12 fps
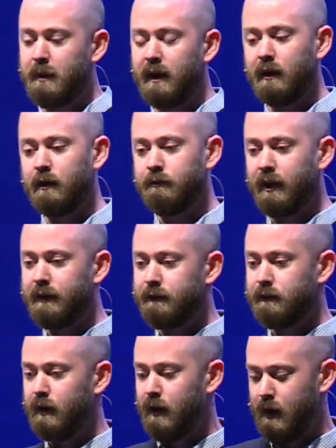medical
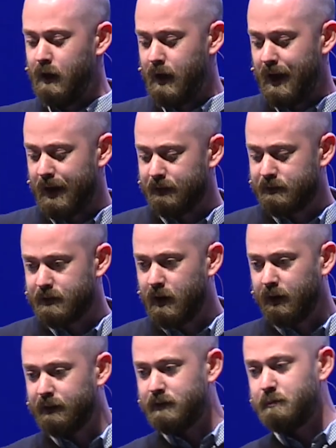device. And
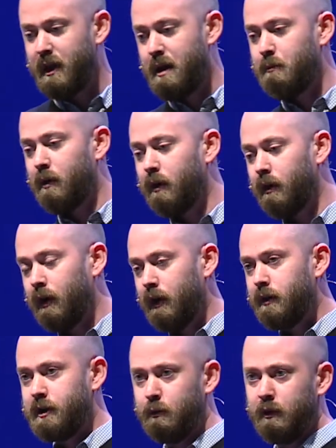starting in September,
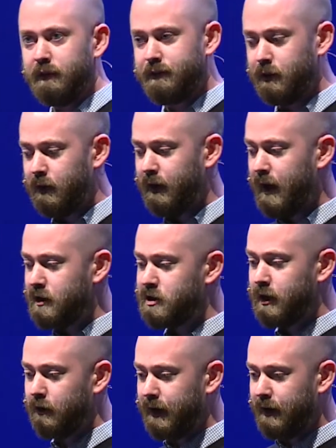she will study
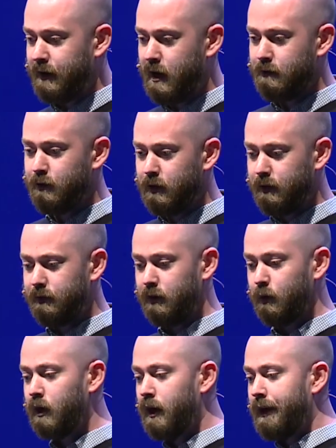engineering at Harvard.
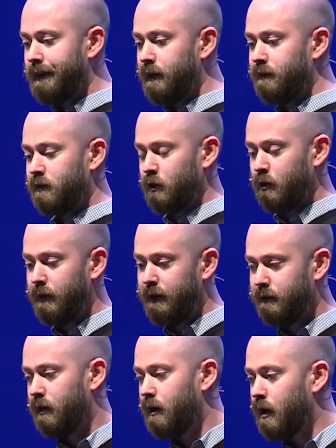So these
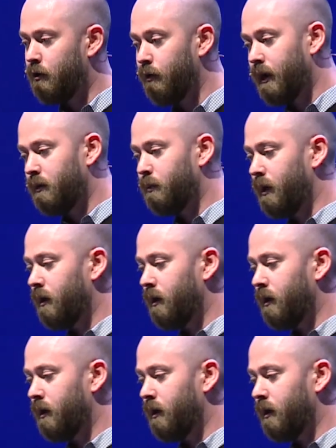stories are, are great. We